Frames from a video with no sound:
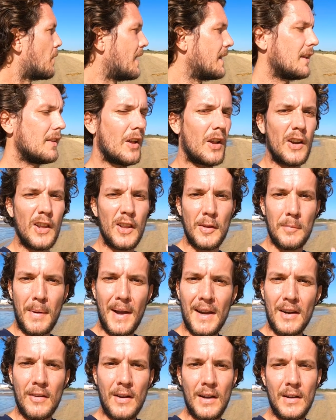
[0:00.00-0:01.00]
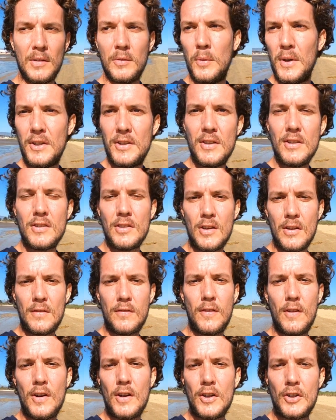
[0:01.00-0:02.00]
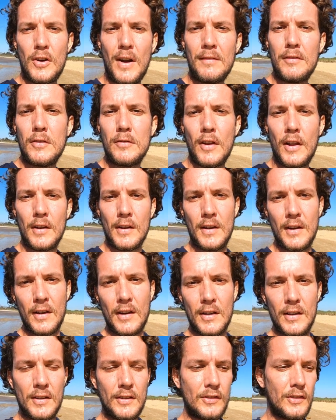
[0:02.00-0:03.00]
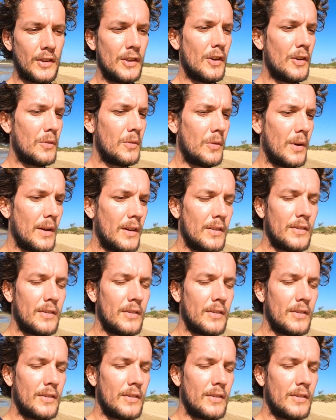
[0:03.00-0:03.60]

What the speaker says: quite a lot of the background, which is good for travel vlogging because you don't want